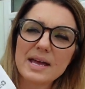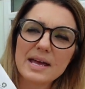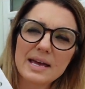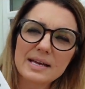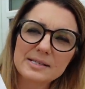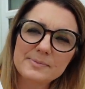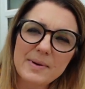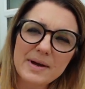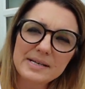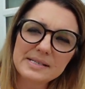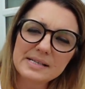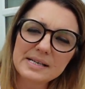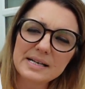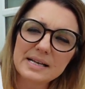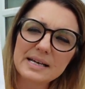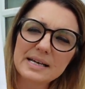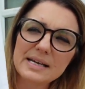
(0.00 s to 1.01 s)
It's
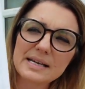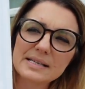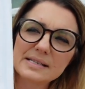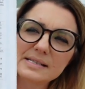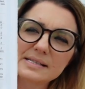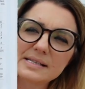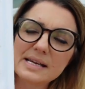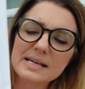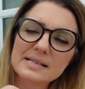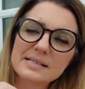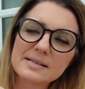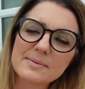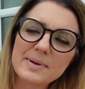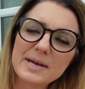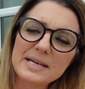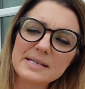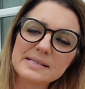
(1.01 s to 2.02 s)
basically six
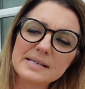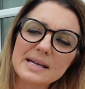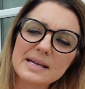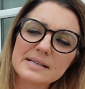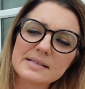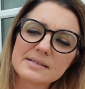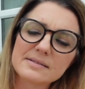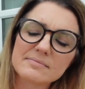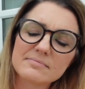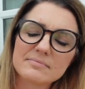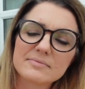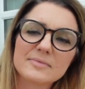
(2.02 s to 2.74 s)
pieces,